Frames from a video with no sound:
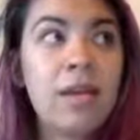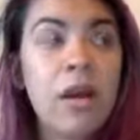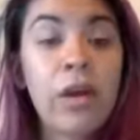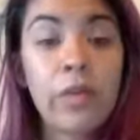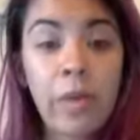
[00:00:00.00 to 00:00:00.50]

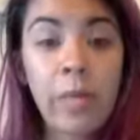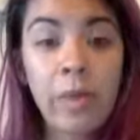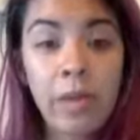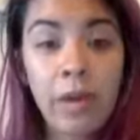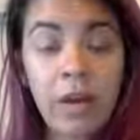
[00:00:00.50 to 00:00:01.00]

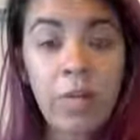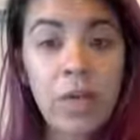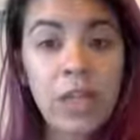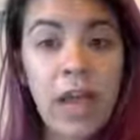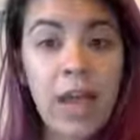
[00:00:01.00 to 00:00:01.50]
aroma book,
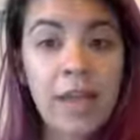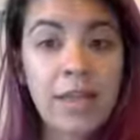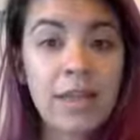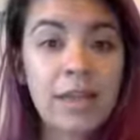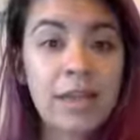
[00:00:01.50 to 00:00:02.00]
which
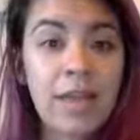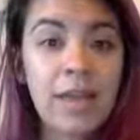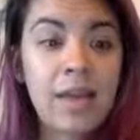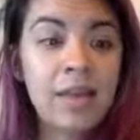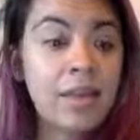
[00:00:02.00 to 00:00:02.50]
has
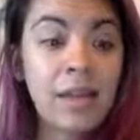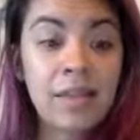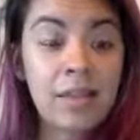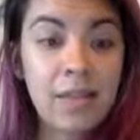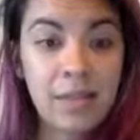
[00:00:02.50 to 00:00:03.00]

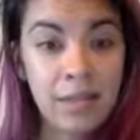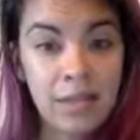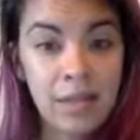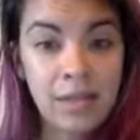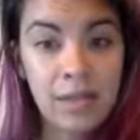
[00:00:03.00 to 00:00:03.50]
tons and tons
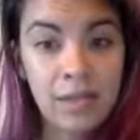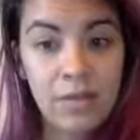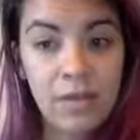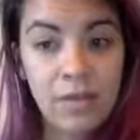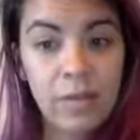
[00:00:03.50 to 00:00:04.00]
and tons of
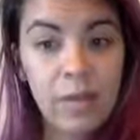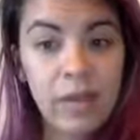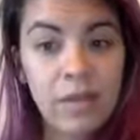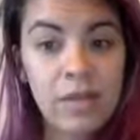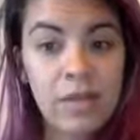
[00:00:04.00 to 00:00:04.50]
diffuser
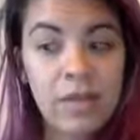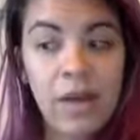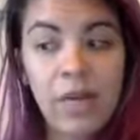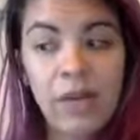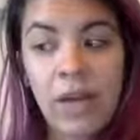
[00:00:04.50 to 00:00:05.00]
blends. And
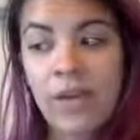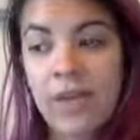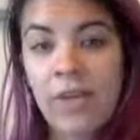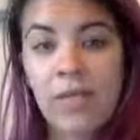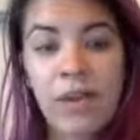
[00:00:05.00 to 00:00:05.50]
so every now
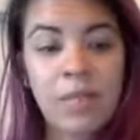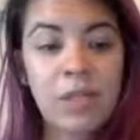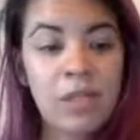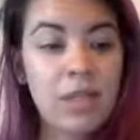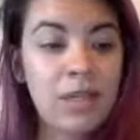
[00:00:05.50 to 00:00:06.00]
and then when I'm
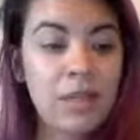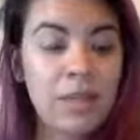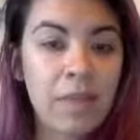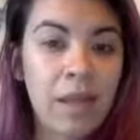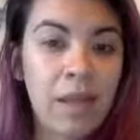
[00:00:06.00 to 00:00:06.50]
just needing
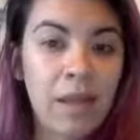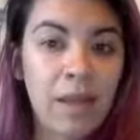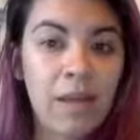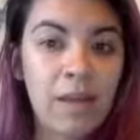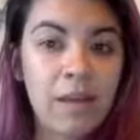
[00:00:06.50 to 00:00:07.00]
something
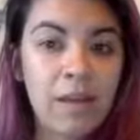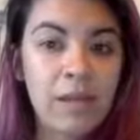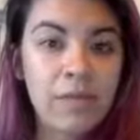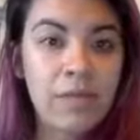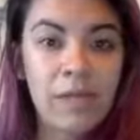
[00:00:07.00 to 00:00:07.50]

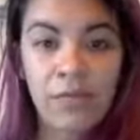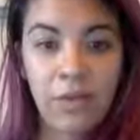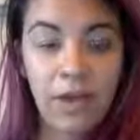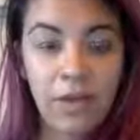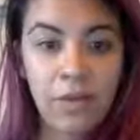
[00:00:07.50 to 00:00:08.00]

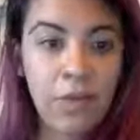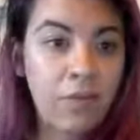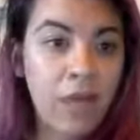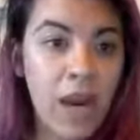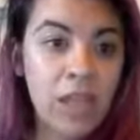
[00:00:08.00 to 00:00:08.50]
different or
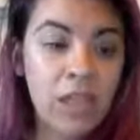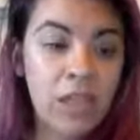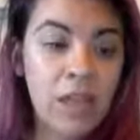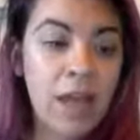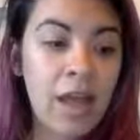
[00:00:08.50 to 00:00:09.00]

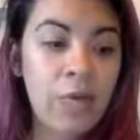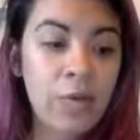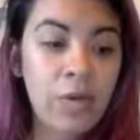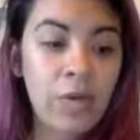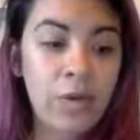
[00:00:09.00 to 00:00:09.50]
fresh, I
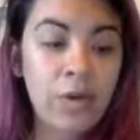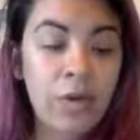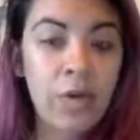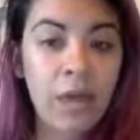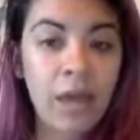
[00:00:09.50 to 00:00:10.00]
will
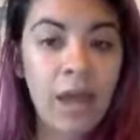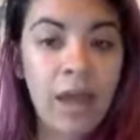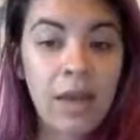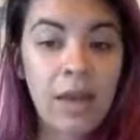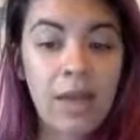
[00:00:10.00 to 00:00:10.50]
go to
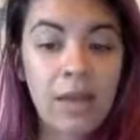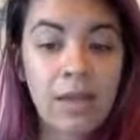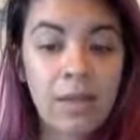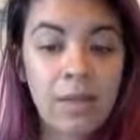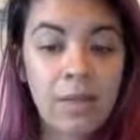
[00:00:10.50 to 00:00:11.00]
that.
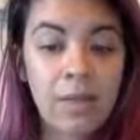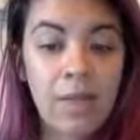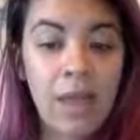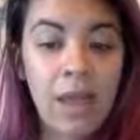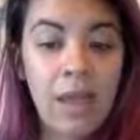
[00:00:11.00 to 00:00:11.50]
And um,
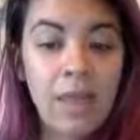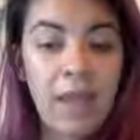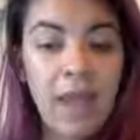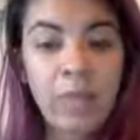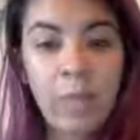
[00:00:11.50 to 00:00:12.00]
they
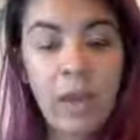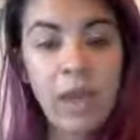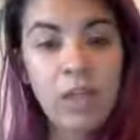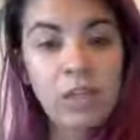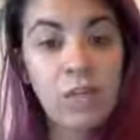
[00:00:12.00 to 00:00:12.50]
have a
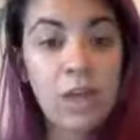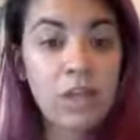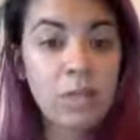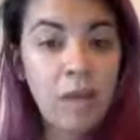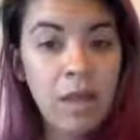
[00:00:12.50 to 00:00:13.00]
page for
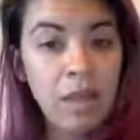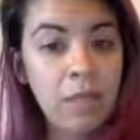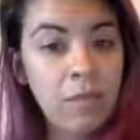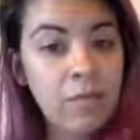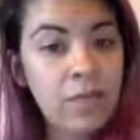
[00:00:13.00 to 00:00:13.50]
each month
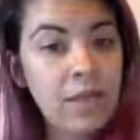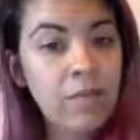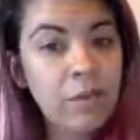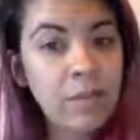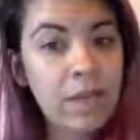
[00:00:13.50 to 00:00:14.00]
with
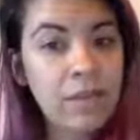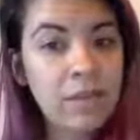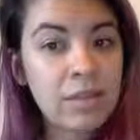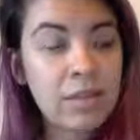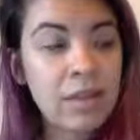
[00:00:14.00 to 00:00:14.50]
several blends.